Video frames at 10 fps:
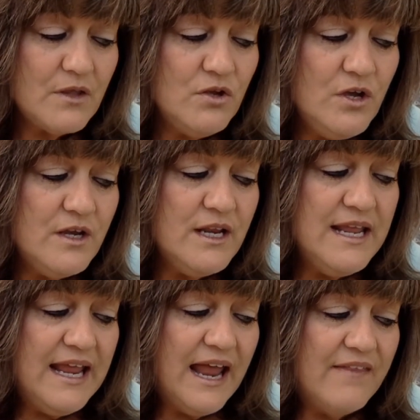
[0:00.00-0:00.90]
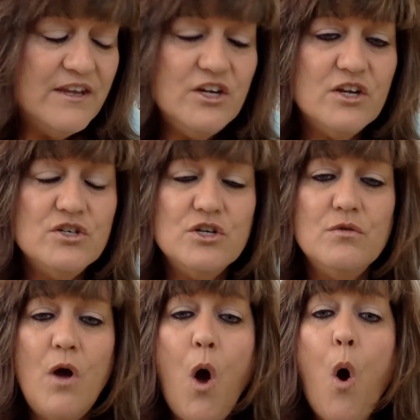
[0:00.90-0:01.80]
Good. And then you can
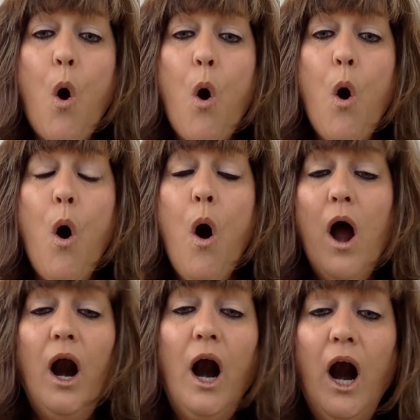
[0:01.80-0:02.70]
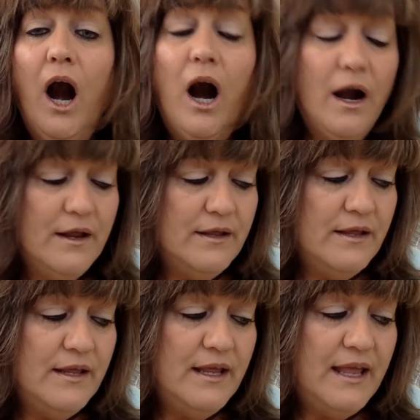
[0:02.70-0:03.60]
do or
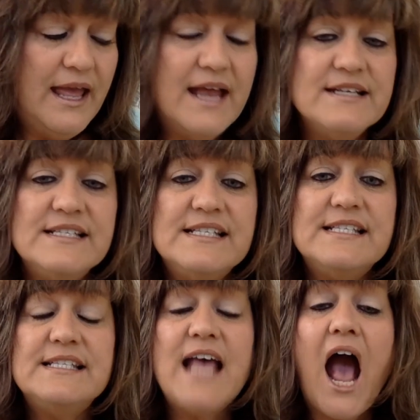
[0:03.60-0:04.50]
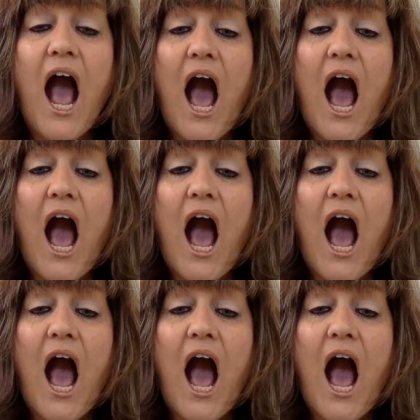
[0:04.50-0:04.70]
and sucker,